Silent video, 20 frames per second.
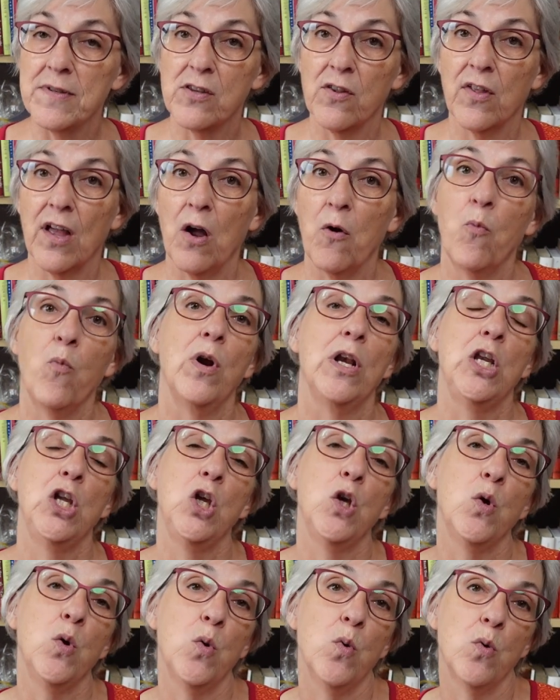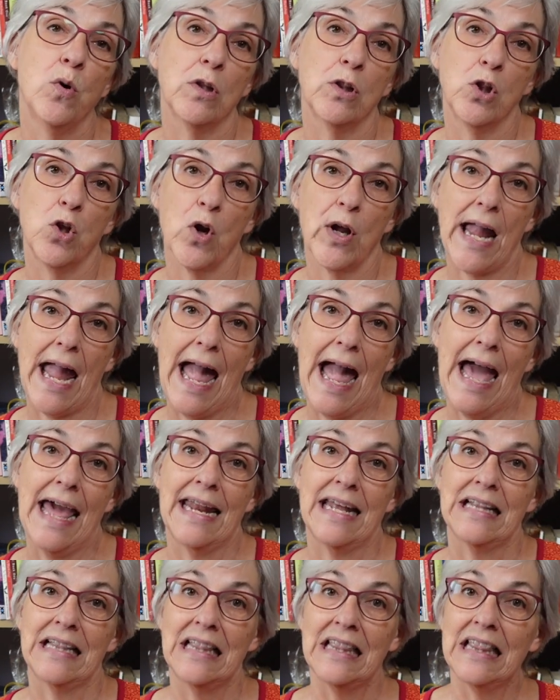so that when you look
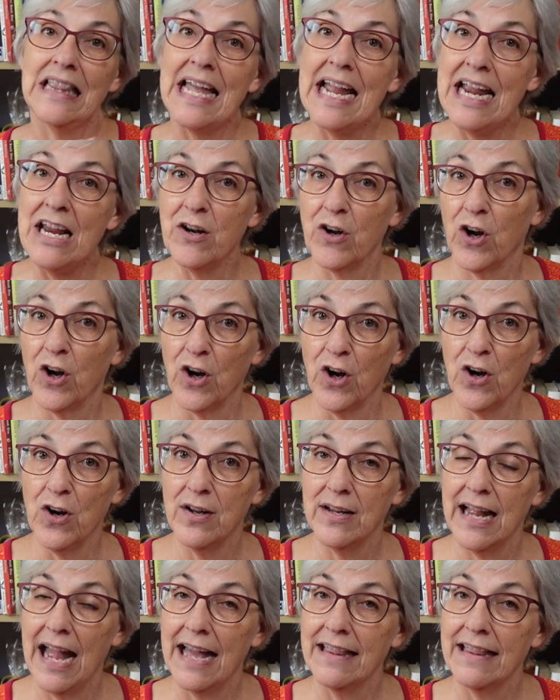at it later,